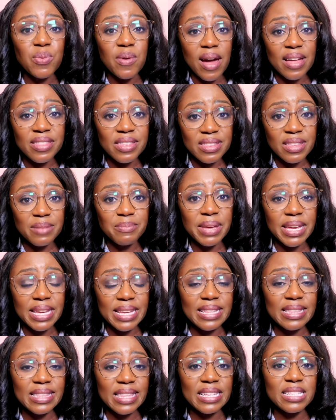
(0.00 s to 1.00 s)
rather than
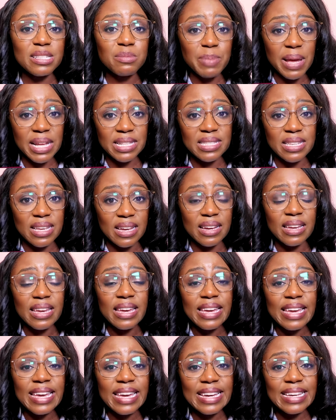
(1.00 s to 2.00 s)
making things better,
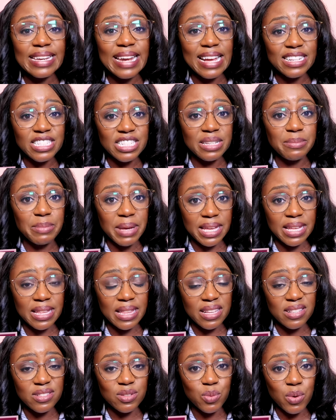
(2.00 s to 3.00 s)
it can actually make
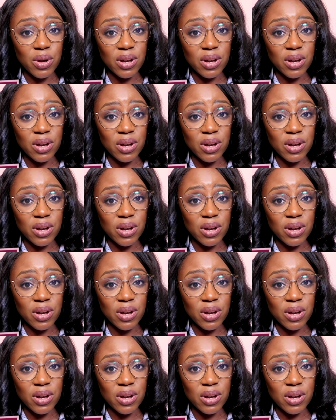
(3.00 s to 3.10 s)
things